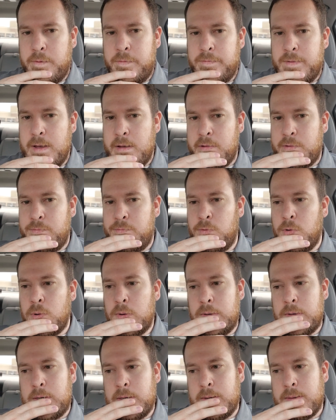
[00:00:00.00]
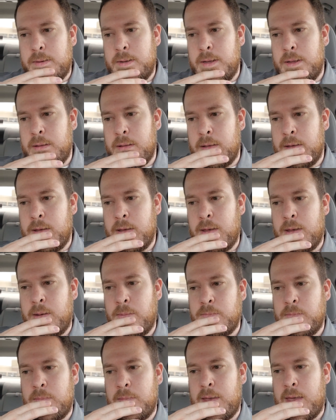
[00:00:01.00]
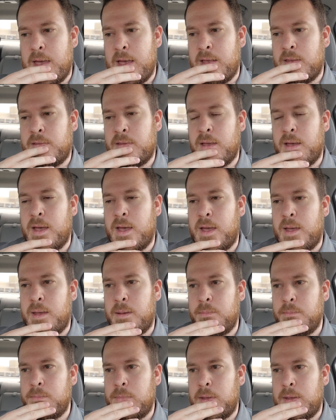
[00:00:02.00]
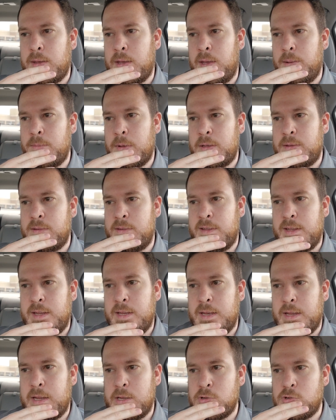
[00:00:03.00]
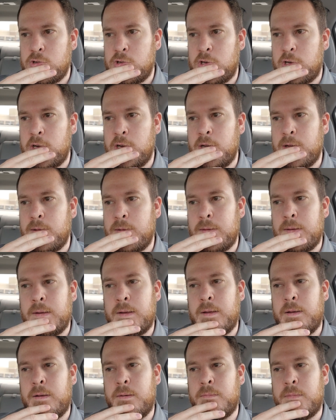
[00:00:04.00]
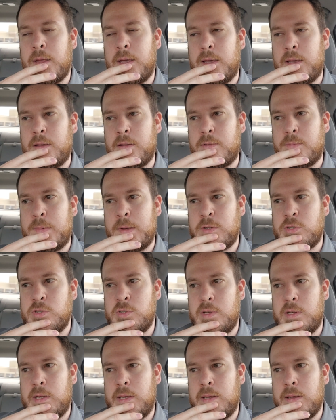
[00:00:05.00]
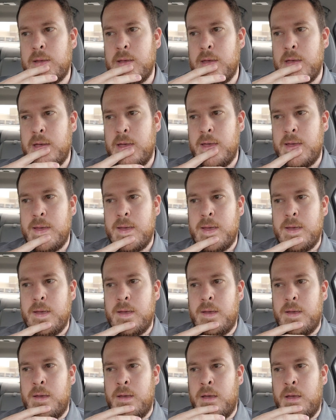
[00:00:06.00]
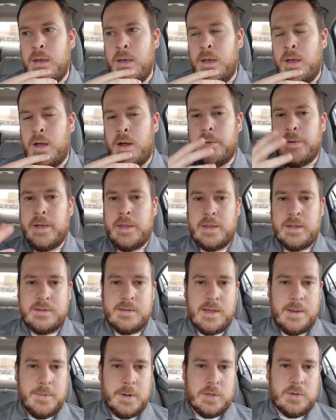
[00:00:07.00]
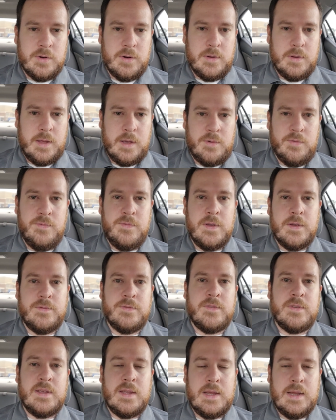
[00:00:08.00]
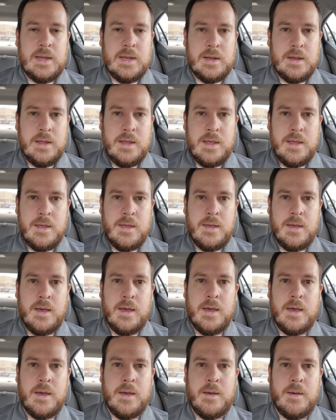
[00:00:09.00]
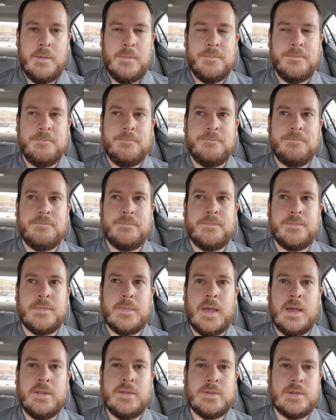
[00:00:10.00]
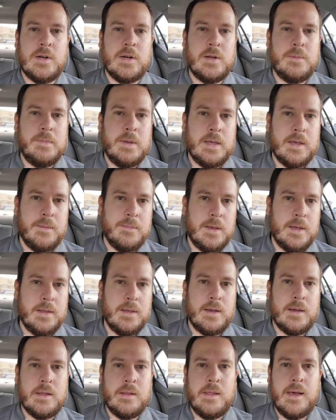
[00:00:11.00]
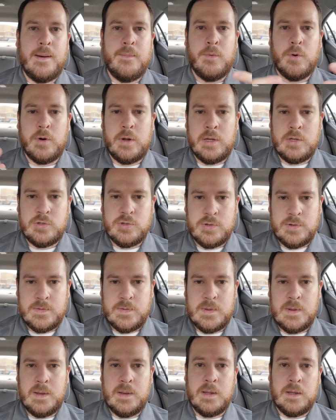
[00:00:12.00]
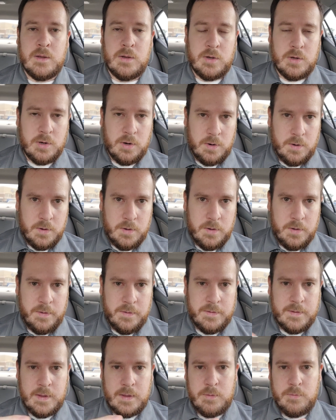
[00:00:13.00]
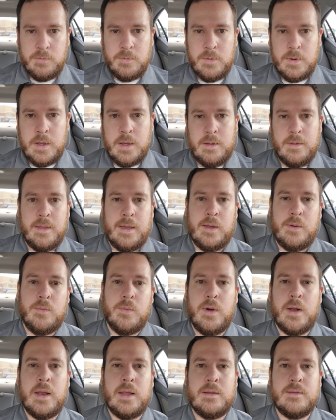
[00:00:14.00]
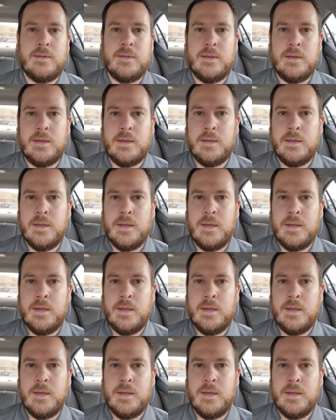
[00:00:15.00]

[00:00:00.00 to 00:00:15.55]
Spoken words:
fast forward, as I became a teenager, like especially around the time I turned like 15, I started becoming like a lot more interested in girls and like wanting to